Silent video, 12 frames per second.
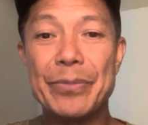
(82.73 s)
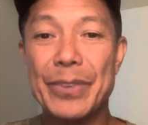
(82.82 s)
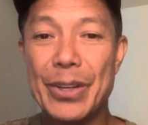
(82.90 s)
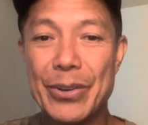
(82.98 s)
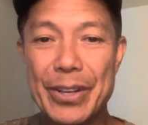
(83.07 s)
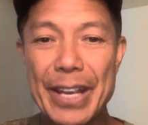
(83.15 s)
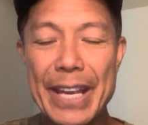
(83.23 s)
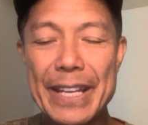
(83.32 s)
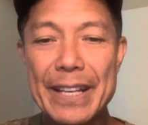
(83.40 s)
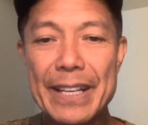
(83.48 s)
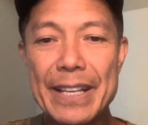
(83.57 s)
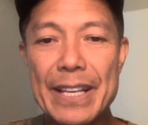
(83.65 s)

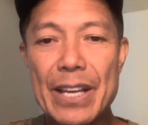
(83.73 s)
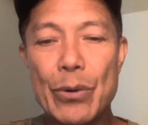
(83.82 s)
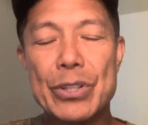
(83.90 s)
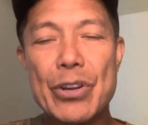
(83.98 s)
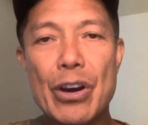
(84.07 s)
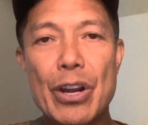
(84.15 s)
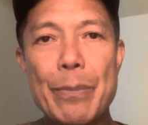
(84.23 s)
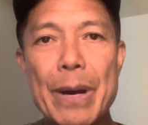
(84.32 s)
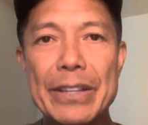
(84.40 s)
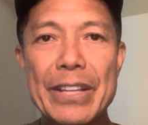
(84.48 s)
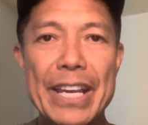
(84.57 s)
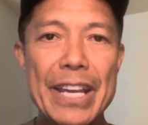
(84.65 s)
Okay? We're talking
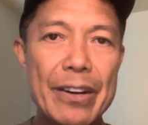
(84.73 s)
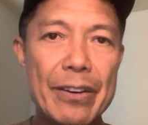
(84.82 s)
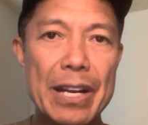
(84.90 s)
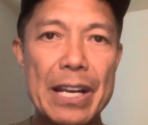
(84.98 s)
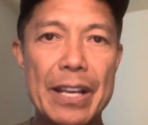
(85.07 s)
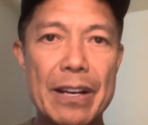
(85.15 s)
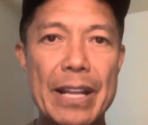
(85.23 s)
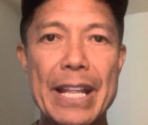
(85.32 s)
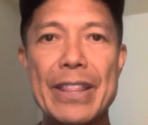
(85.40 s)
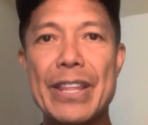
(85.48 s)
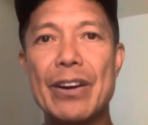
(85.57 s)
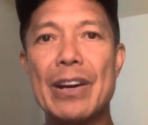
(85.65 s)
about the here a little
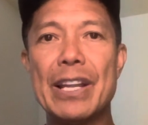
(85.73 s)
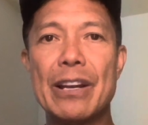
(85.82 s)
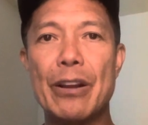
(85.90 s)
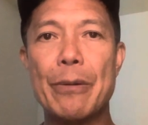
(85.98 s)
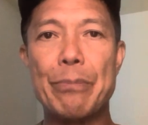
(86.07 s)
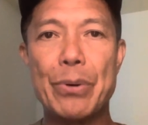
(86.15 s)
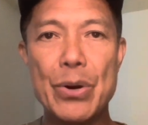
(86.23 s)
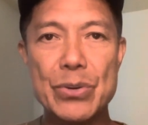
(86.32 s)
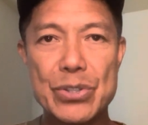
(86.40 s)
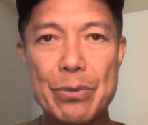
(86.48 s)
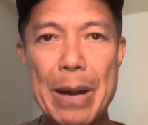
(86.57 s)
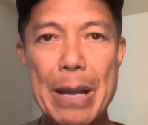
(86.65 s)
and there a little
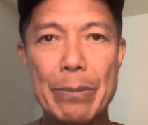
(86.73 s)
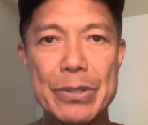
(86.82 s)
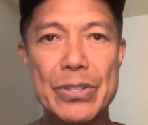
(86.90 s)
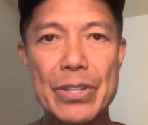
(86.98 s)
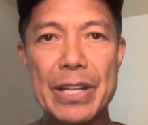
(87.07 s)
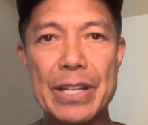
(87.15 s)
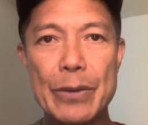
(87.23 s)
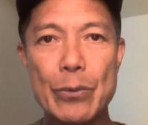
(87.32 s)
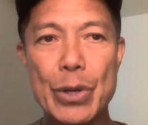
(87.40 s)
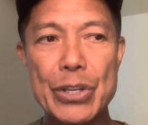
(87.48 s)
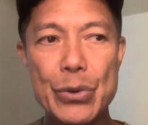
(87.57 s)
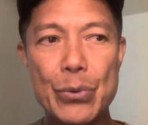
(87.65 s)
approach to Bible study.
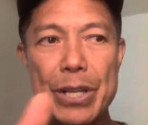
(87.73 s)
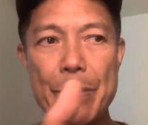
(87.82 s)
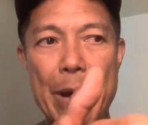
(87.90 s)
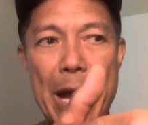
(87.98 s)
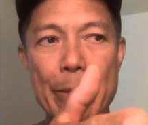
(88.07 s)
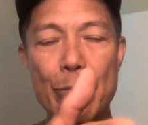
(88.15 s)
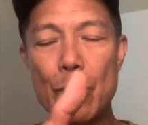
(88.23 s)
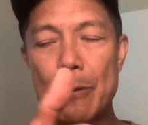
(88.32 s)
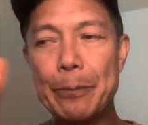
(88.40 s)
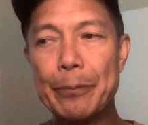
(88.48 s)
When you read the Bible